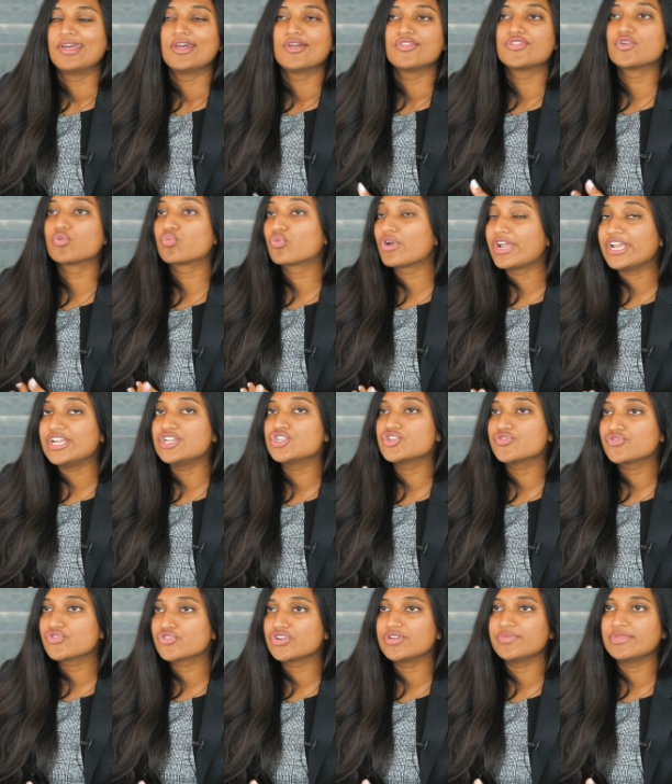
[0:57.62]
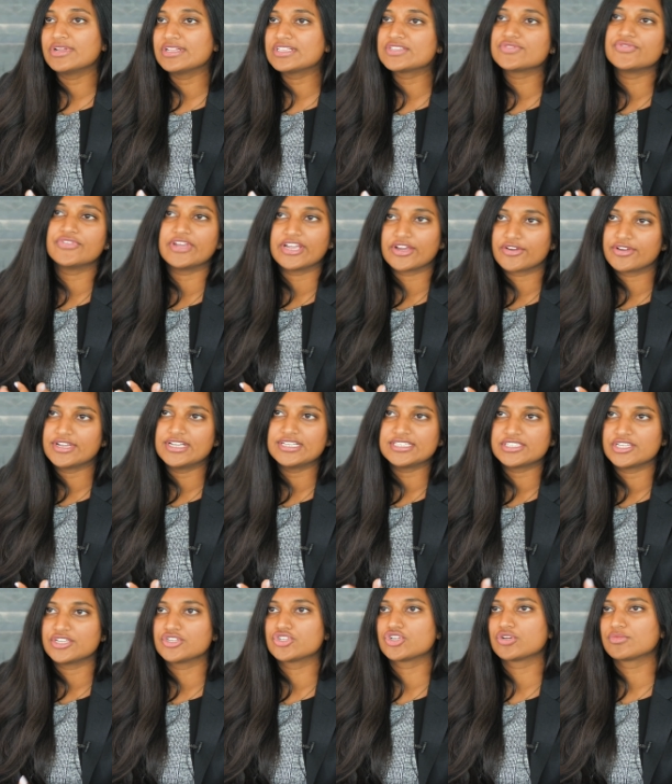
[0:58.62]
The range of treatments varies
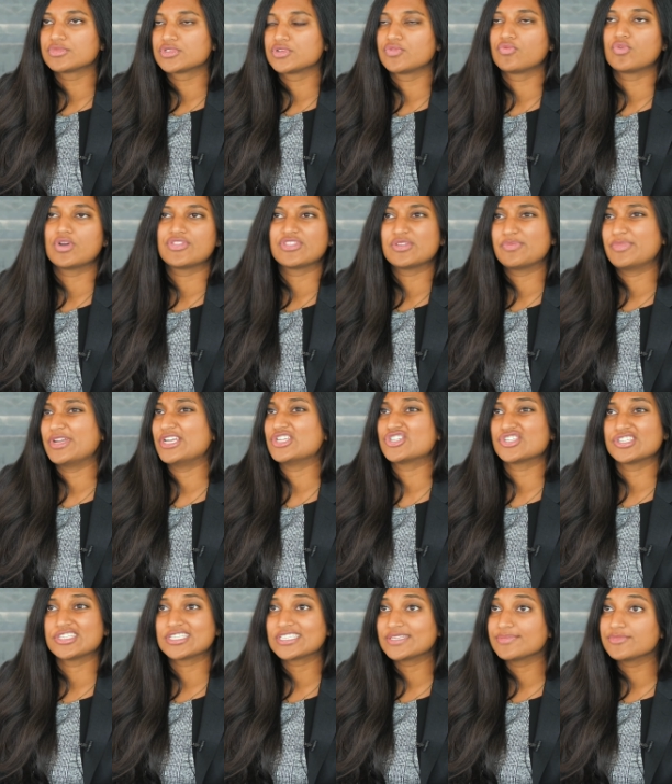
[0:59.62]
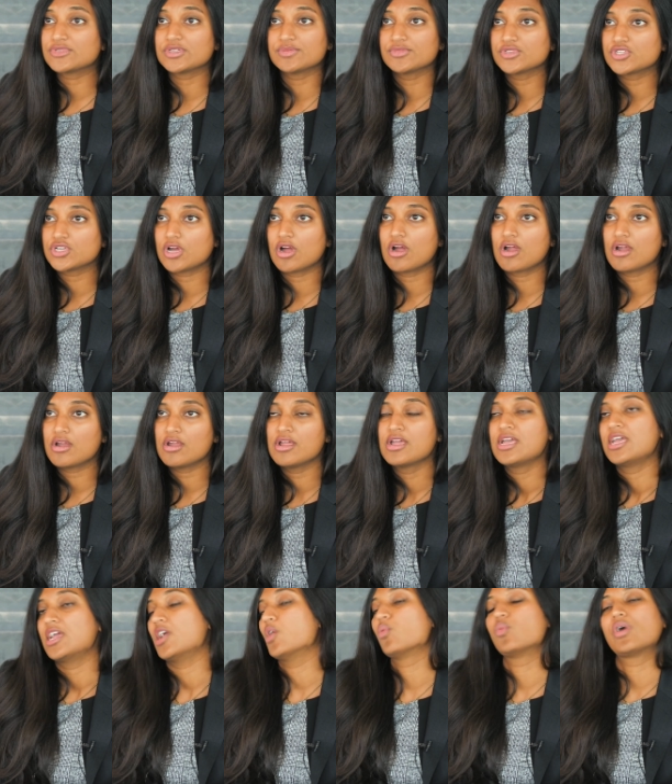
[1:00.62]
in terms of what the patient's symptoms are
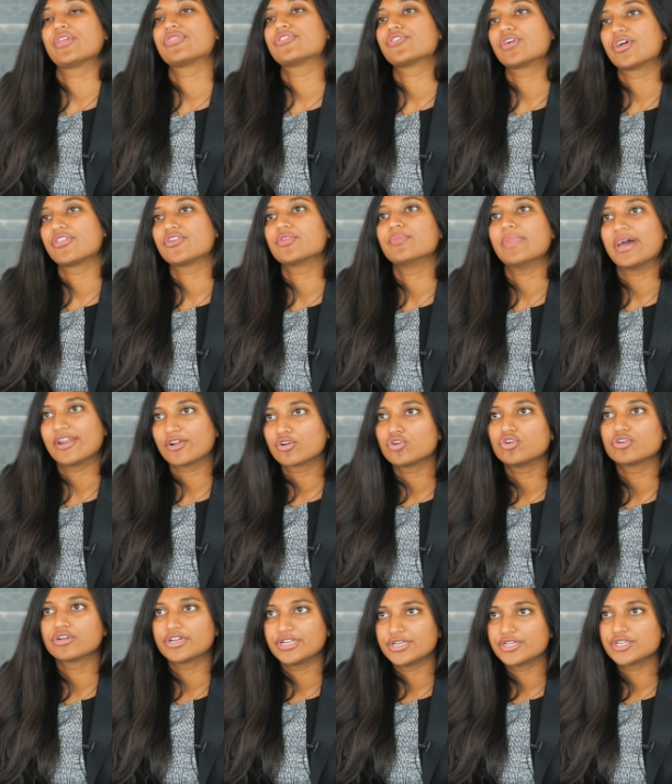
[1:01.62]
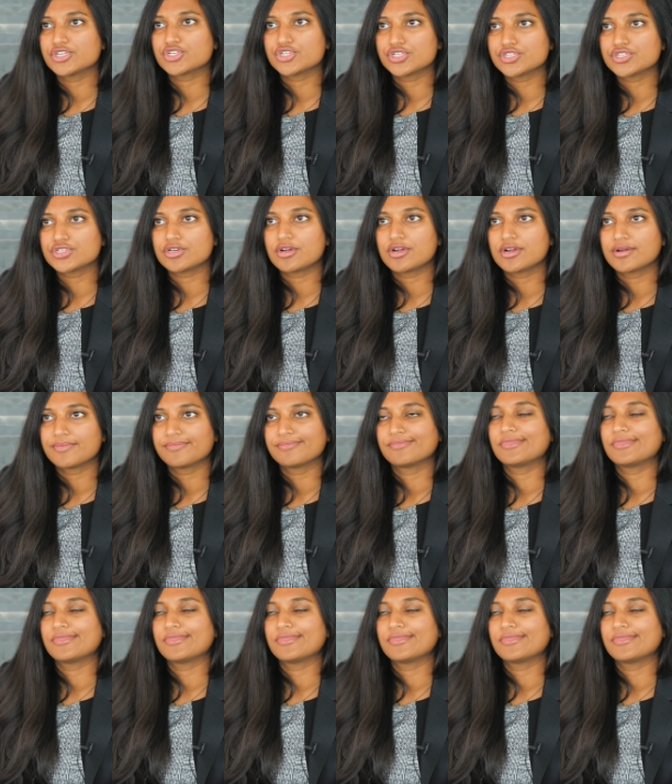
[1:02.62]
and what their other medical conditions are.